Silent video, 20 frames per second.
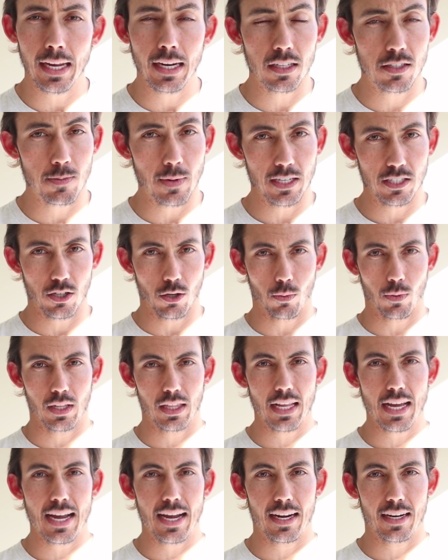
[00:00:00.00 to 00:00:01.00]
and it's meant to
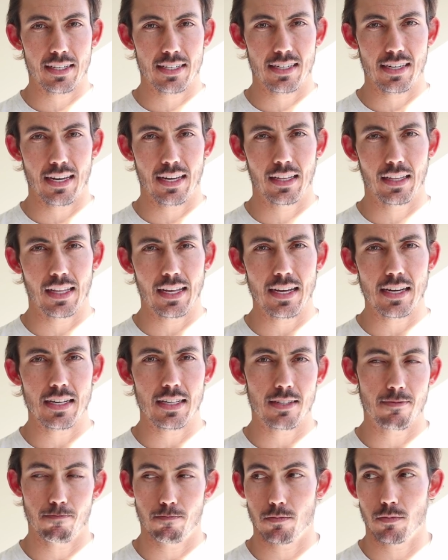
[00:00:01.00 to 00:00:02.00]
relax and
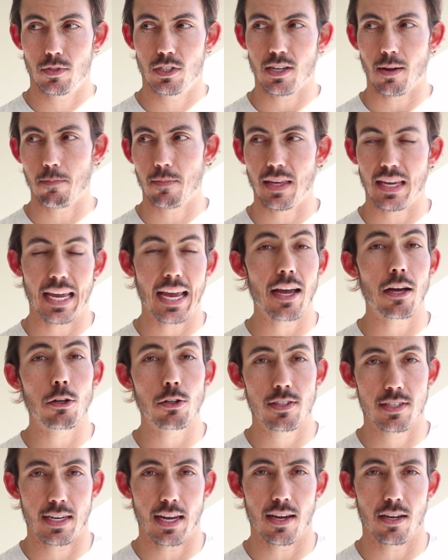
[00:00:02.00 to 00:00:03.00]
let something
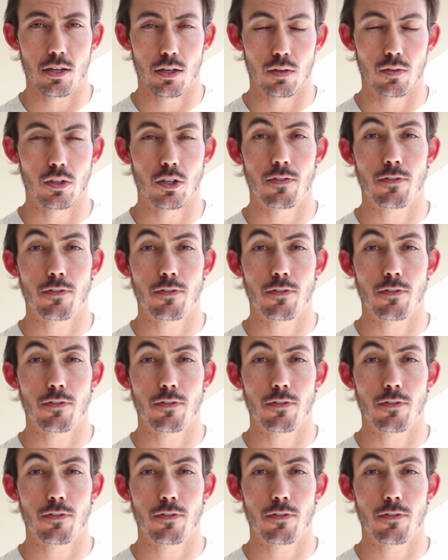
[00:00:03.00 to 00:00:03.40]
else take over.